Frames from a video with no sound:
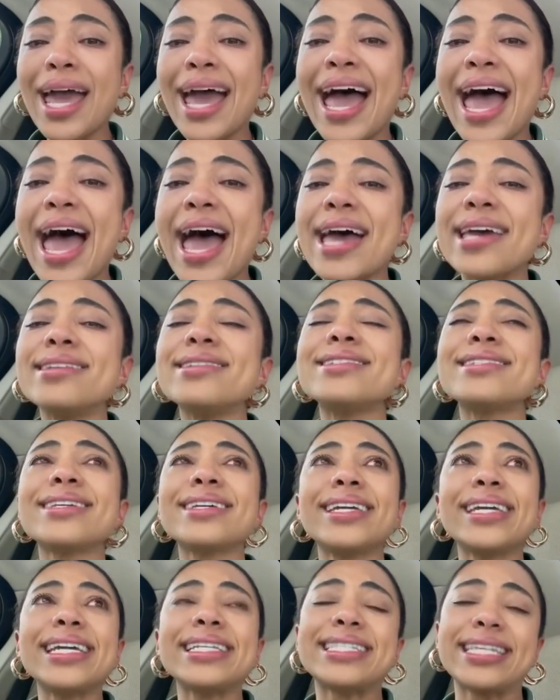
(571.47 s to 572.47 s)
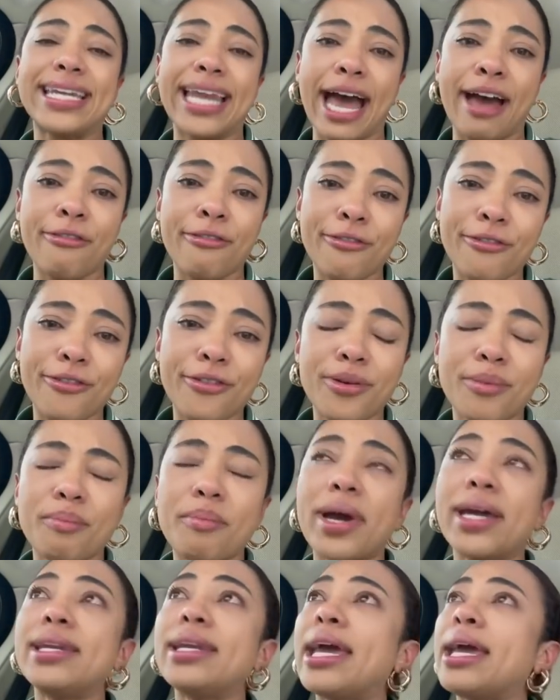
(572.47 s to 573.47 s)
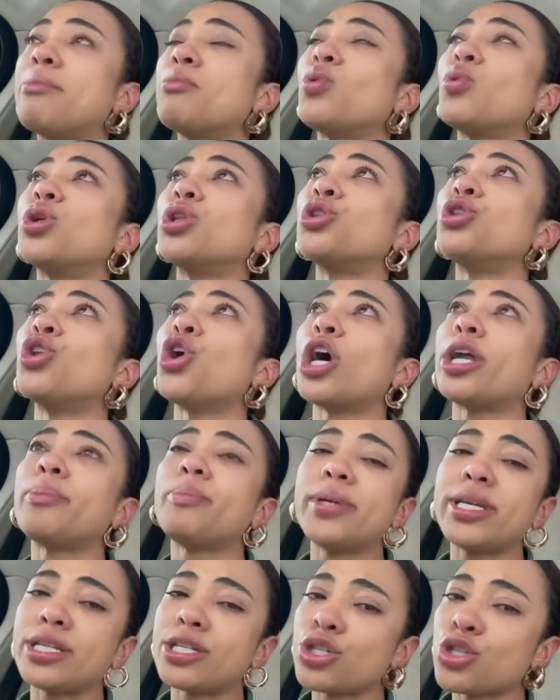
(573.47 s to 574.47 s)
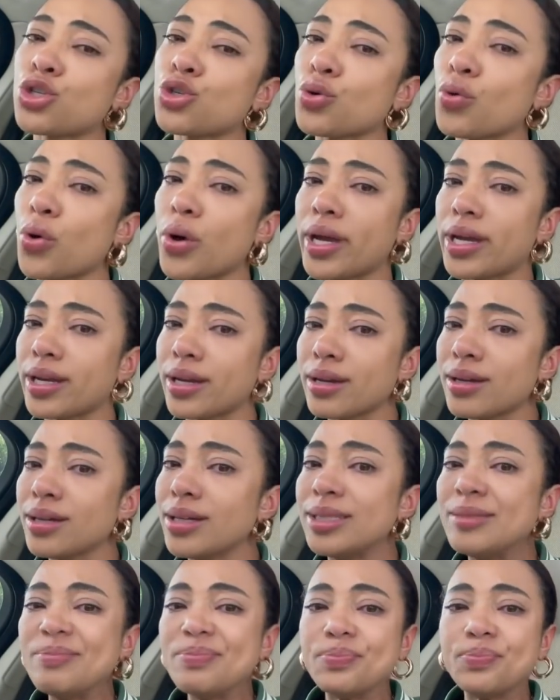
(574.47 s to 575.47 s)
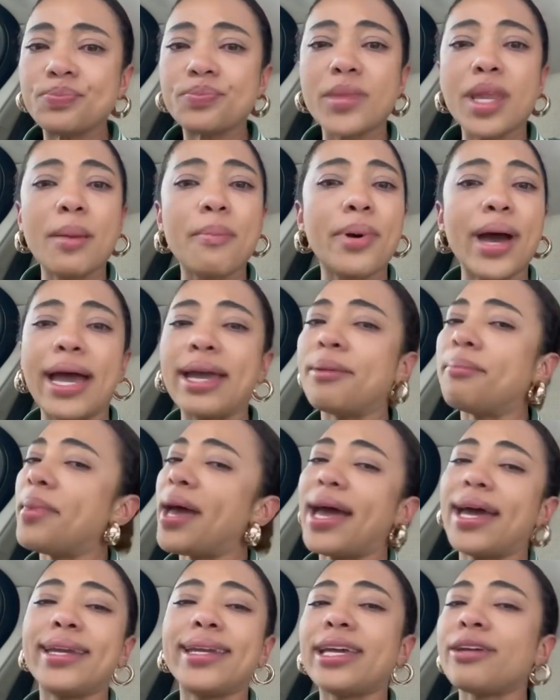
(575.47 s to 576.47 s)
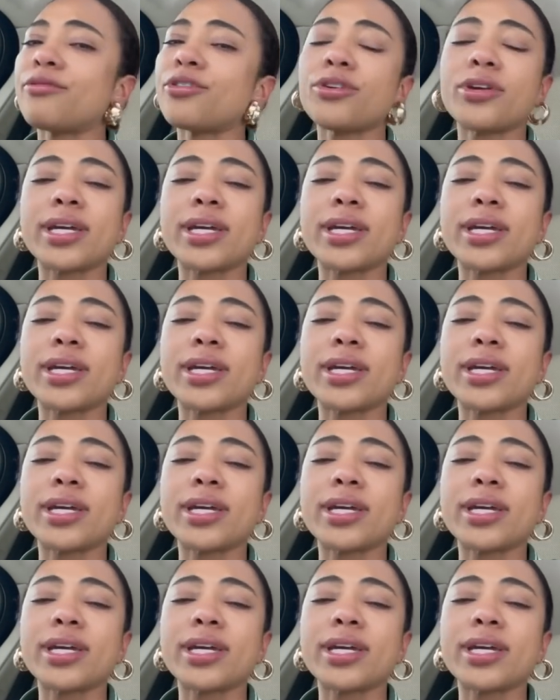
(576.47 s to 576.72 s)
And it's enough. My name will not be destroyed by a man ever